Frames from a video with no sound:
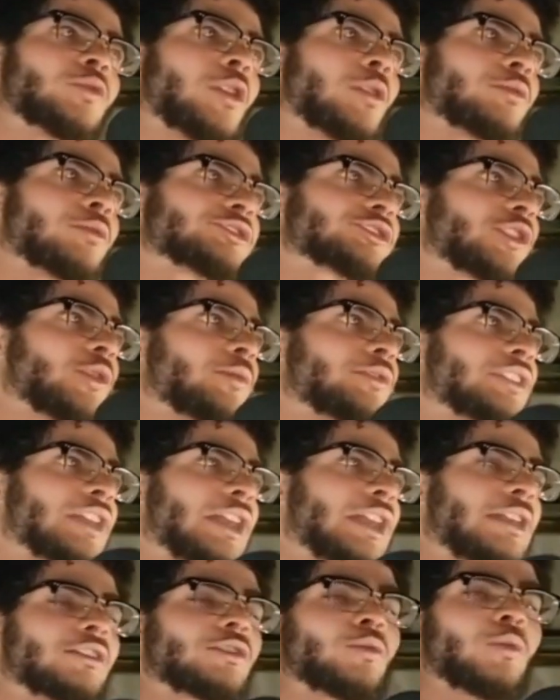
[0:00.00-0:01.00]
what was going
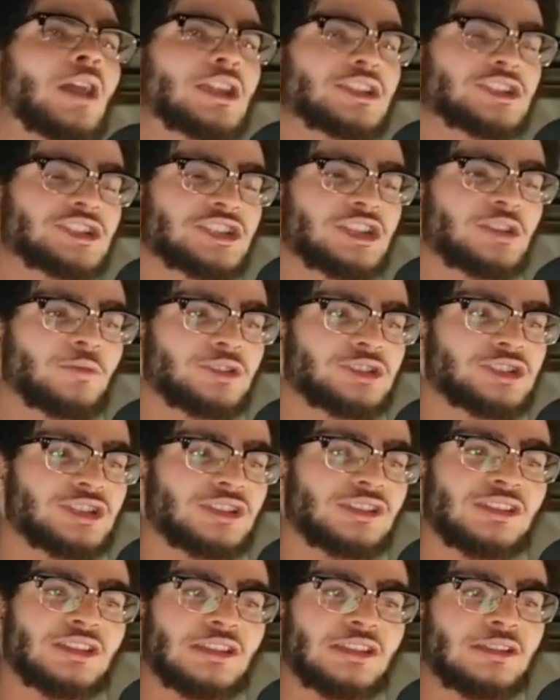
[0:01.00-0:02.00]
down and why she did what
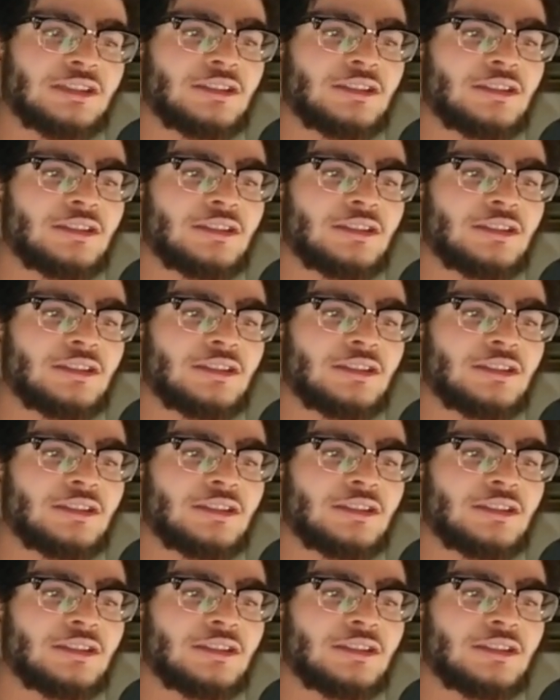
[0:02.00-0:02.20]
she did.